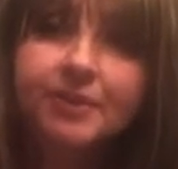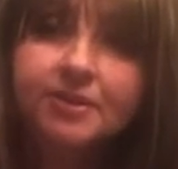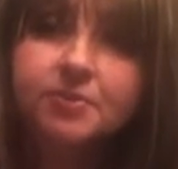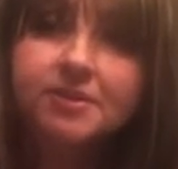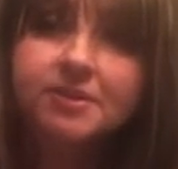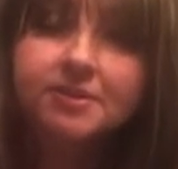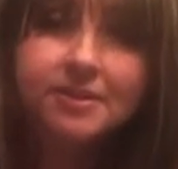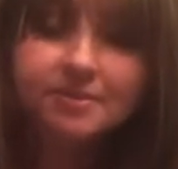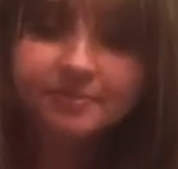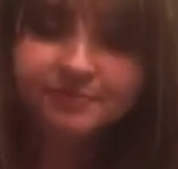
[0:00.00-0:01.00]
That's what this
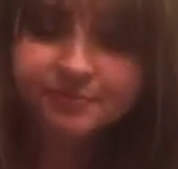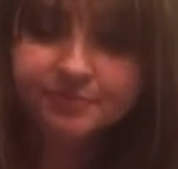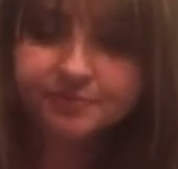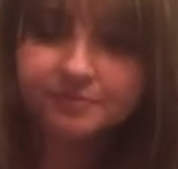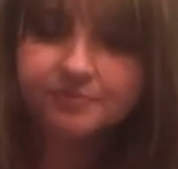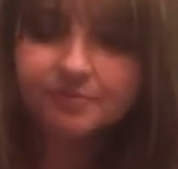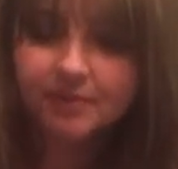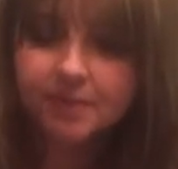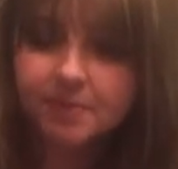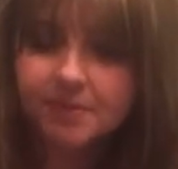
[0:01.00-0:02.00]
is.
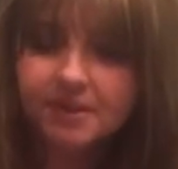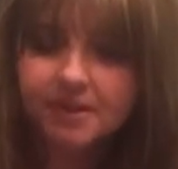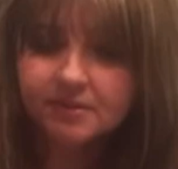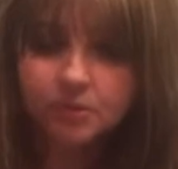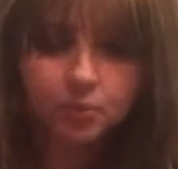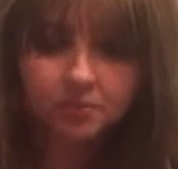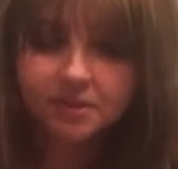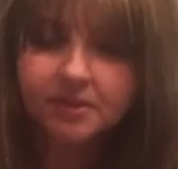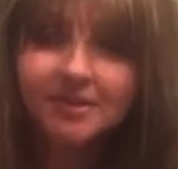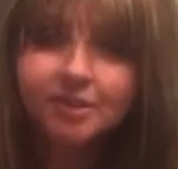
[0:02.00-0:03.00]
I'm gonna put that in, ooh,
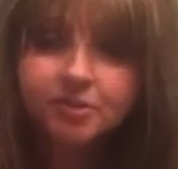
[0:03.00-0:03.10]
in